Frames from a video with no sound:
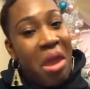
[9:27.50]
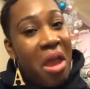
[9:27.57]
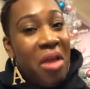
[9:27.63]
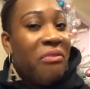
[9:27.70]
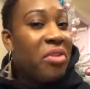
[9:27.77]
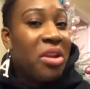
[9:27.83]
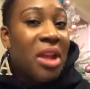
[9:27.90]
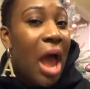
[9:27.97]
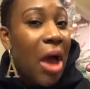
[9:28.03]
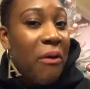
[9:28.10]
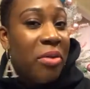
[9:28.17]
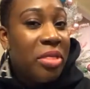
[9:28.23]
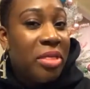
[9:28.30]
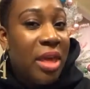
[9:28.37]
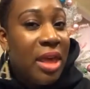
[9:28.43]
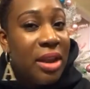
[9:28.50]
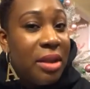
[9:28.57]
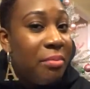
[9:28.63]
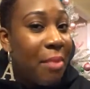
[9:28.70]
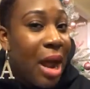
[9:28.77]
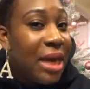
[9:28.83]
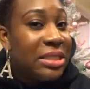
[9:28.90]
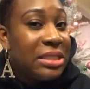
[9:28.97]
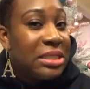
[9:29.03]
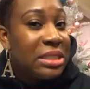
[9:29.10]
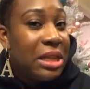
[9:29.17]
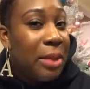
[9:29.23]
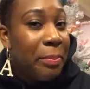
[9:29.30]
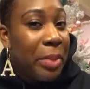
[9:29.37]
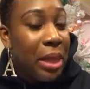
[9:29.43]
every now and then it might
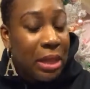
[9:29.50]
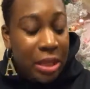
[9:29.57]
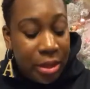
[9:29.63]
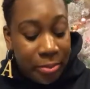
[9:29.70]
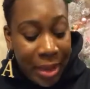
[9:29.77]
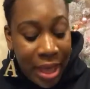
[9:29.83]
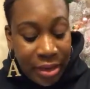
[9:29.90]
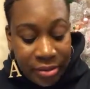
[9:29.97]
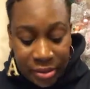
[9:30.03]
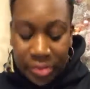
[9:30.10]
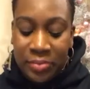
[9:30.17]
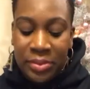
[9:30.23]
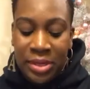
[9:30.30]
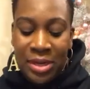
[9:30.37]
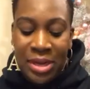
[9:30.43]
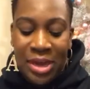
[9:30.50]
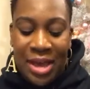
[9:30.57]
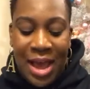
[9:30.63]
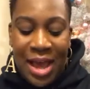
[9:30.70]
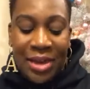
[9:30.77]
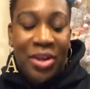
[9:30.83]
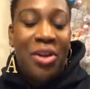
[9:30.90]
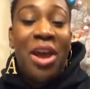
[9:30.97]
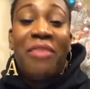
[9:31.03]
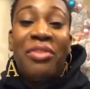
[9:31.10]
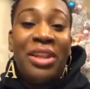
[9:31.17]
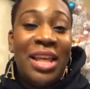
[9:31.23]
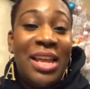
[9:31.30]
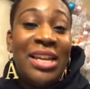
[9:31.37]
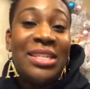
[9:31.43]
slip a little bit. I don't
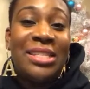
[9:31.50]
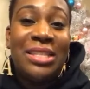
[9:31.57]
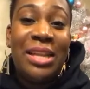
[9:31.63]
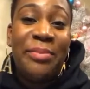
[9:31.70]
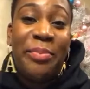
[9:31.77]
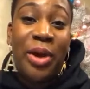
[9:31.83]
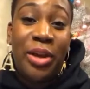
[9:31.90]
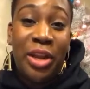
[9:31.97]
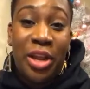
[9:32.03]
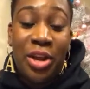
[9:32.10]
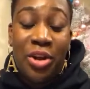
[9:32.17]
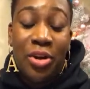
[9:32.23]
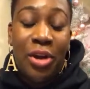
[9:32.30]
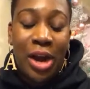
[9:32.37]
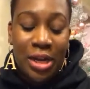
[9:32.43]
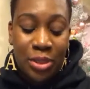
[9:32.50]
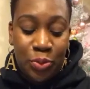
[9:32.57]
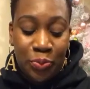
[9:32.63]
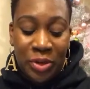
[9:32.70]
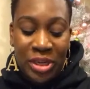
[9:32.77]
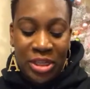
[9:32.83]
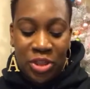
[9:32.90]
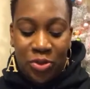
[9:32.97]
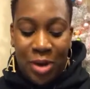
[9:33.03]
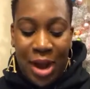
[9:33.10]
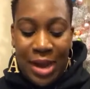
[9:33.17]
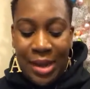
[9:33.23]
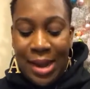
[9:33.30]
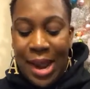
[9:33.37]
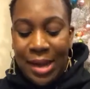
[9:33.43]
ever let it slip on here or I really
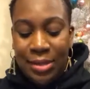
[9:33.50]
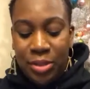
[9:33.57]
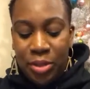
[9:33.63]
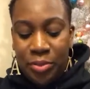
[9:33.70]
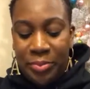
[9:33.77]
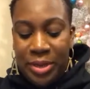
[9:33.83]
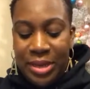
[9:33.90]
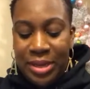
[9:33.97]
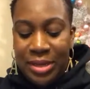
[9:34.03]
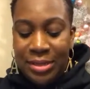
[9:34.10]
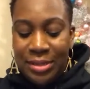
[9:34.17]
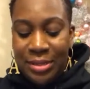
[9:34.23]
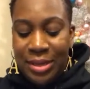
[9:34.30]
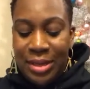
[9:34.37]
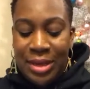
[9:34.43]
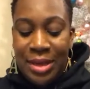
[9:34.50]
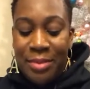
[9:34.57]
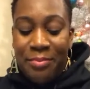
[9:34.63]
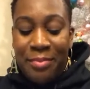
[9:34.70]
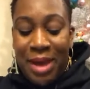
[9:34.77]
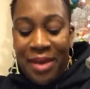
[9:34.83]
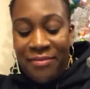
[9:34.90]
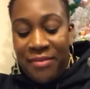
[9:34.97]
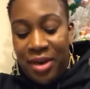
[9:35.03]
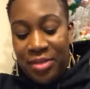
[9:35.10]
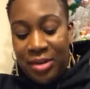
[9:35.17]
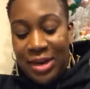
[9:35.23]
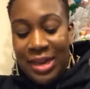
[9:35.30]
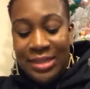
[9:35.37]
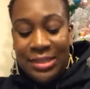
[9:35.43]
try not to because my
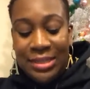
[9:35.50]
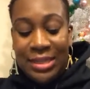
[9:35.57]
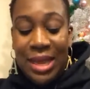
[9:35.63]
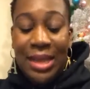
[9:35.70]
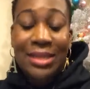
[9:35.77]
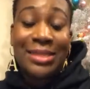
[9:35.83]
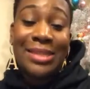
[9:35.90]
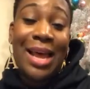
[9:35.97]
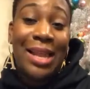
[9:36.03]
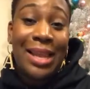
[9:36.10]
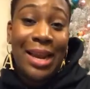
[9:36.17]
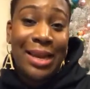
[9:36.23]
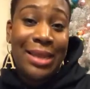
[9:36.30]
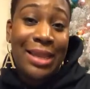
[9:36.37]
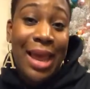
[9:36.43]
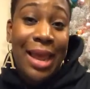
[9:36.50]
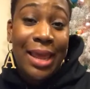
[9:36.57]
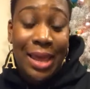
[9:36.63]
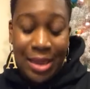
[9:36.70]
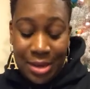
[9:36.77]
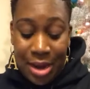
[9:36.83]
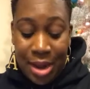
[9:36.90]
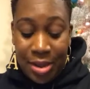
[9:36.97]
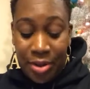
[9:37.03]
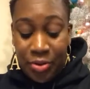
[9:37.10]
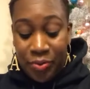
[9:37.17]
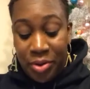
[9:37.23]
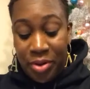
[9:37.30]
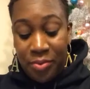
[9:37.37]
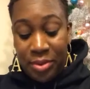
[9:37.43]
father likes to say it's not ladylike and I
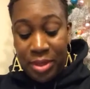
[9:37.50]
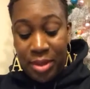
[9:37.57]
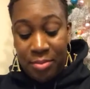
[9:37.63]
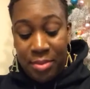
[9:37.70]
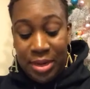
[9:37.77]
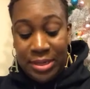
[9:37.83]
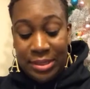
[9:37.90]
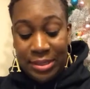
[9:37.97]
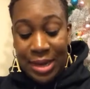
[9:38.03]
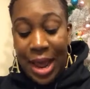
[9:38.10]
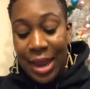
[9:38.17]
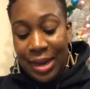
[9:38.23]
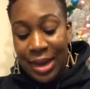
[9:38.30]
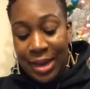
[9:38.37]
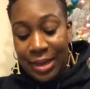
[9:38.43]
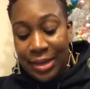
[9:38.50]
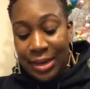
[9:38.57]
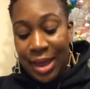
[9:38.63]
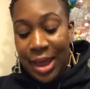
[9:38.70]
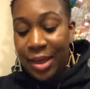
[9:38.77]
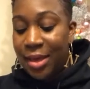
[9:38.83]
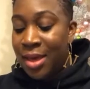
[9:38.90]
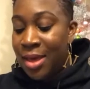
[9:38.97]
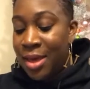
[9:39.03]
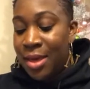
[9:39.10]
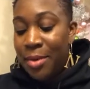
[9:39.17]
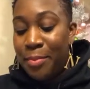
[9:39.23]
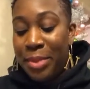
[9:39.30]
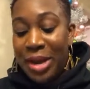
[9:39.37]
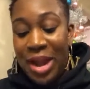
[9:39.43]
agree with him it is not ladylike
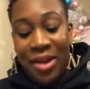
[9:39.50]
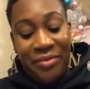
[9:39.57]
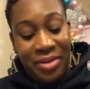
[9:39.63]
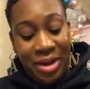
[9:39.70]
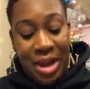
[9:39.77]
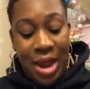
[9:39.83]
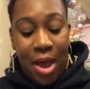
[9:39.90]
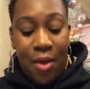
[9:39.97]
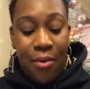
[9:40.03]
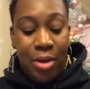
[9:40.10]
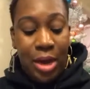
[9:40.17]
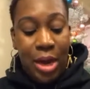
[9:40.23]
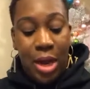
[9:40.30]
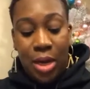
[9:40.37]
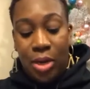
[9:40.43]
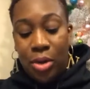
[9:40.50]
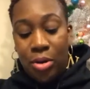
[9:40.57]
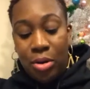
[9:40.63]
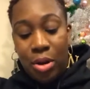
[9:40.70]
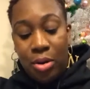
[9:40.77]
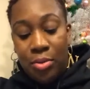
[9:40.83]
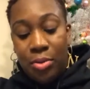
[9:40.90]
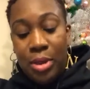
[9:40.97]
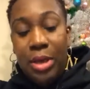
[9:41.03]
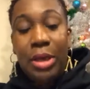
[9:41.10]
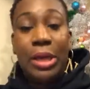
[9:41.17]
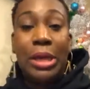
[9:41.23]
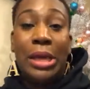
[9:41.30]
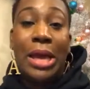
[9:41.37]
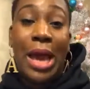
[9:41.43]
but every now and then you know
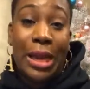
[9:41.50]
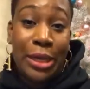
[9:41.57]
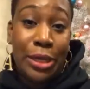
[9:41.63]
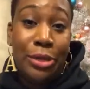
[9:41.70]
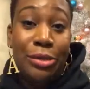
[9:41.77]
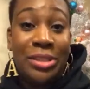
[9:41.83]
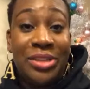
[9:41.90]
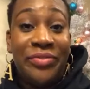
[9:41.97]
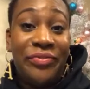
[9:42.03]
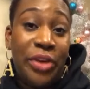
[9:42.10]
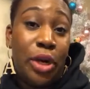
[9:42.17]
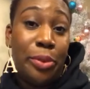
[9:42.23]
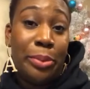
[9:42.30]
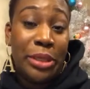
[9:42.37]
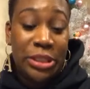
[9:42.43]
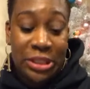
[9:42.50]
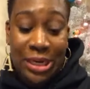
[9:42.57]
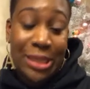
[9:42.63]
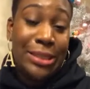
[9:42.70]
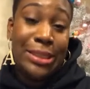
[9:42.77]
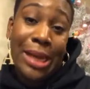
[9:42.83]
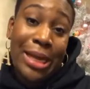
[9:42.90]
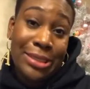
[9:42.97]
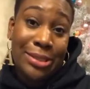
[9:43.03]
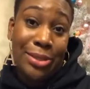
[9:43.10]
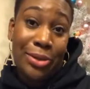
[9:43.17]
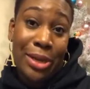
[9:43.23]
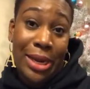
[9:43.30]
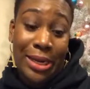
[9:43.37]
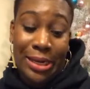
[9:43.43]
you got to use some verbiage that's not
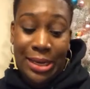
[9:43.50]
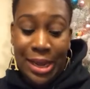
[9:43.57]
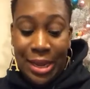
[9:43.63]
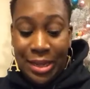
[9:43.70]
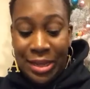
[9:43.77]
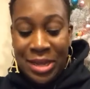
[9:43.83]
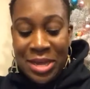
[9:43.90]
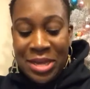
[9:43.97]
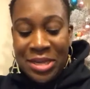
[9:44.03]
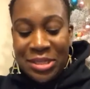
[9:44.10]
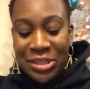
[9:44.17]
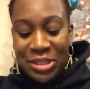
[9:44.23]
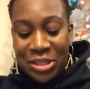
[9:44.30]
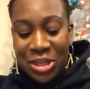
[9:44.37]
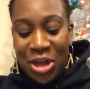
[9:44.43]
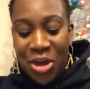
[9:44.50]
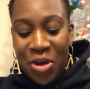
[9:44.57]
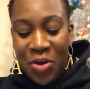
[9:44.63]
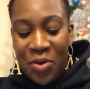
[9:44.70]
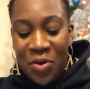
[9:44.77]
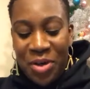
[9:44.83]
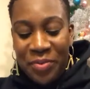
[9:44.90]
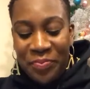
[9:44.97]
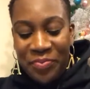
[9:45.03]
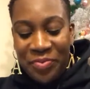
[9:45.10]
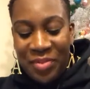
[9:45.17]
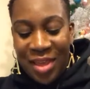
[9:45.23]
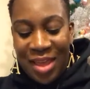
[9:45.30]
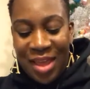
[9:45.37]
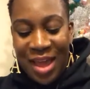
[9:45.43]
so ladylike. So
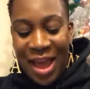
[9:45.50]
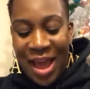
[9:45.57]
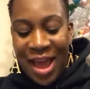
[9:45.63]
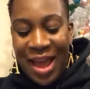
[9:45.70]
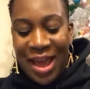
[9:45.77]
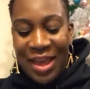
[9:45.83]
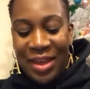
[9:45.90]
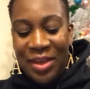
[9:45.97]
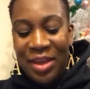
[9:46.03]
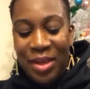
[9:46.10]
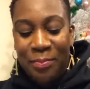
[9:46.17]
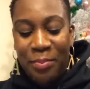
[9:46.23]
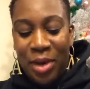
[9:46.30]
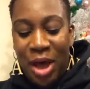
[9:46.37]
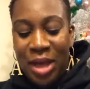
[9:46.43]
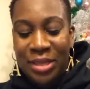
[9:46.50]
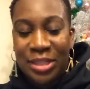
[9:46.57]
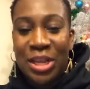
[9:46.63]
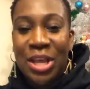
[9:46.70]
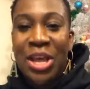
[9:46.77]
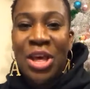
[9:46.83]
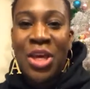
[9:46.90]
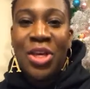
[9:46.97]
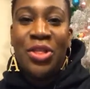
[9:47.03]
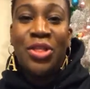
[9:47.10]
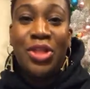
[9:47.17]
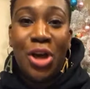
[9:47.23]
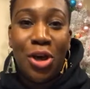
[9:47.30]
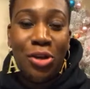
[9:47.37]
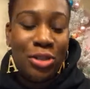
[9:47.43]
I bought
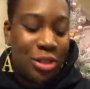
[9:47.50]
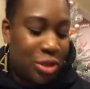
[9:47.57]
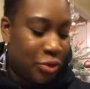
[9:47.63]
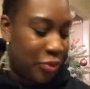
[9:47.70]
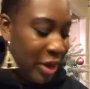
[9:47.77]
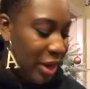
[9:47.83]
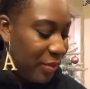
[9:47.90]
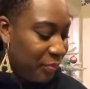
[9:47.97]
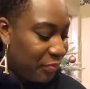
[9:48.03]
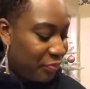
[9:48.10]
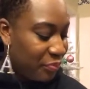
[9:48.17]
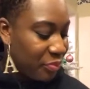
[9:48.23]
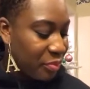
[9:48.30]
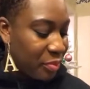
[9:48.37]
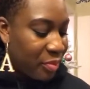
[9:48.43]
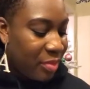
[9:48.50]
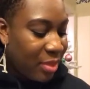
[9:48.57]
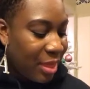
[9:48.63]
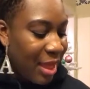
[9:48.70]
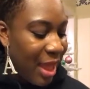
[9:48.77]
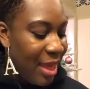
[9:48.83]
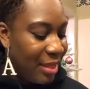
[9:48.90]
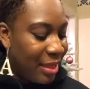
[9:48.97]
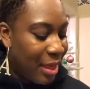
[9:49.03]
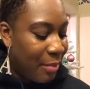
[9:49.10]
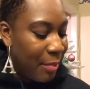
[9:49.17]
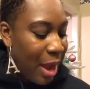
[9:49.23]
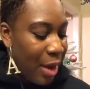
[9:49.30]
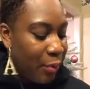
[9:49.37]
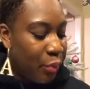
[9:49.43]
those three and
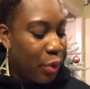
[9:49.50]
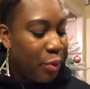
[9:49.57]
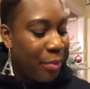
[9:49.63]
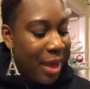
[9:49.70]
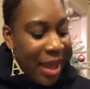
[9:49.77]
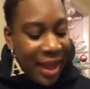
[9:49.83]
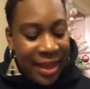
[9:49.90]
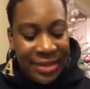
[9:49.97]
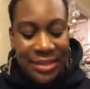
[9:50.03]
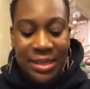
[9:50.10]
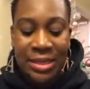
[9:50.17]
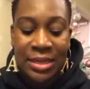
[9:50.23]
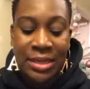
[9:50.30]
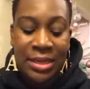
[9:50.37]
then my roommate